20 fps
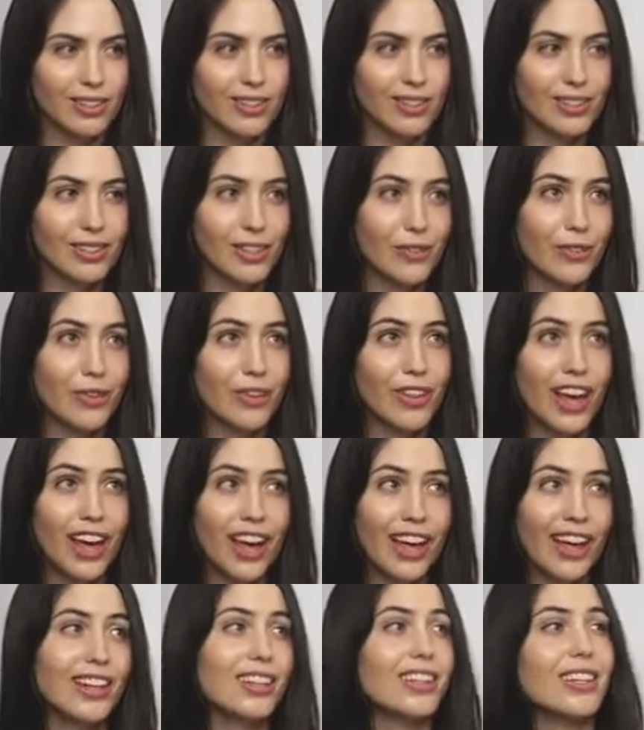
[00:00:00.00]
So for
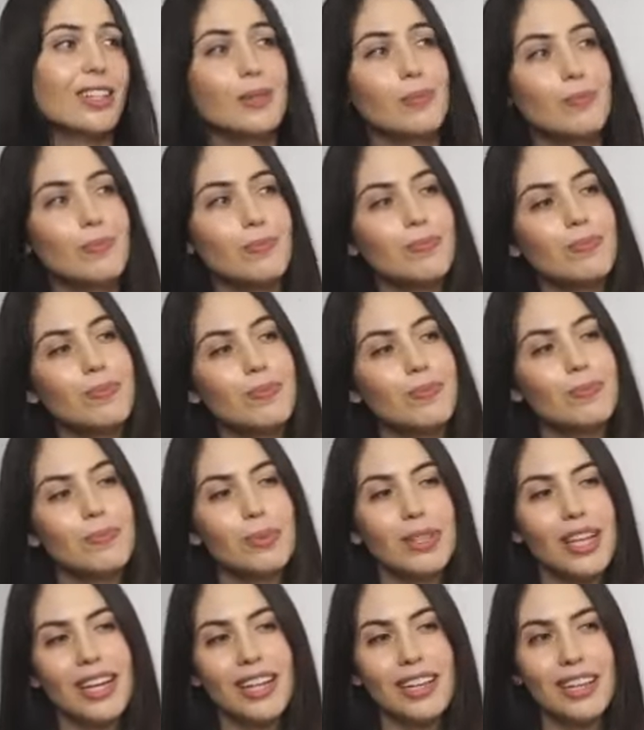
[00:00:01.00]
that, let's
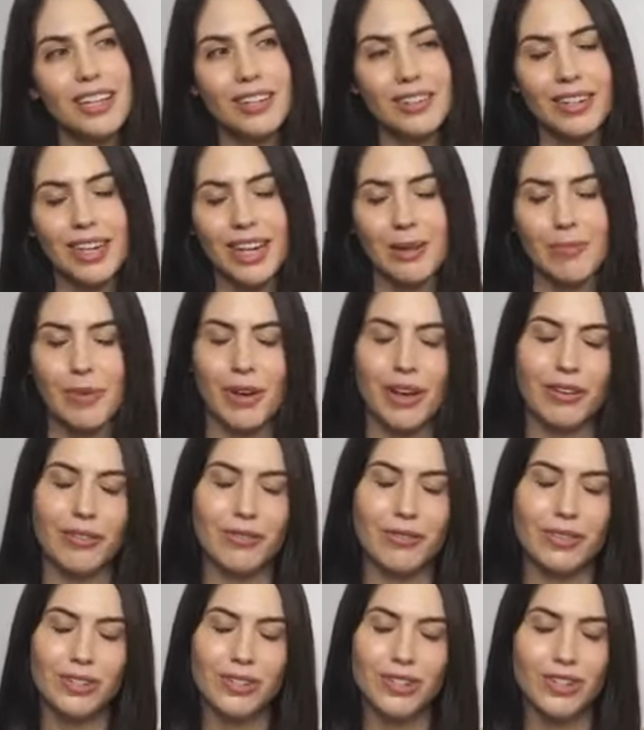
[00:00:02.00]
play a little game
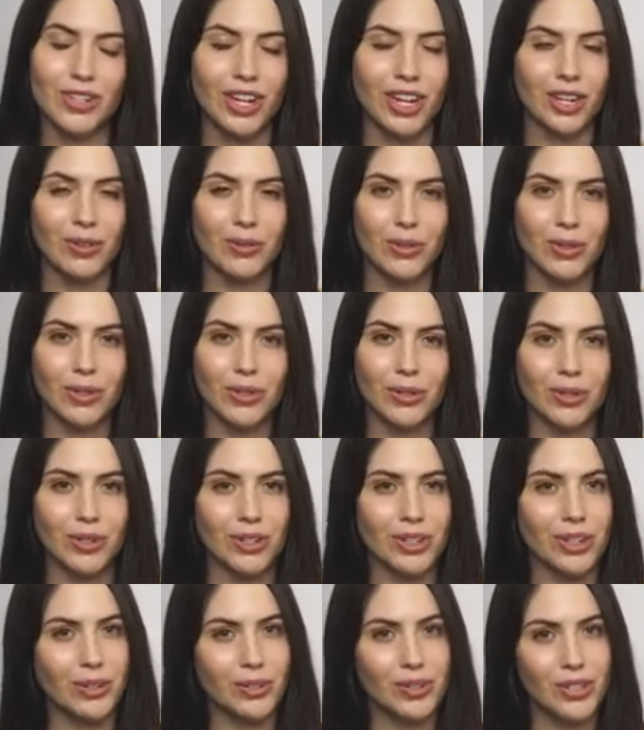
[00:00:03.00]
of chain rule
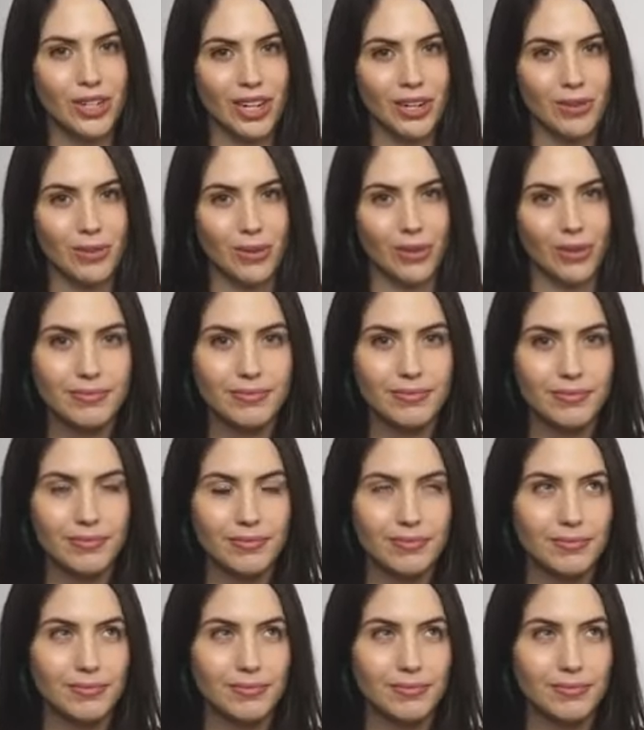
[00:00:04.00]
or no chain rule.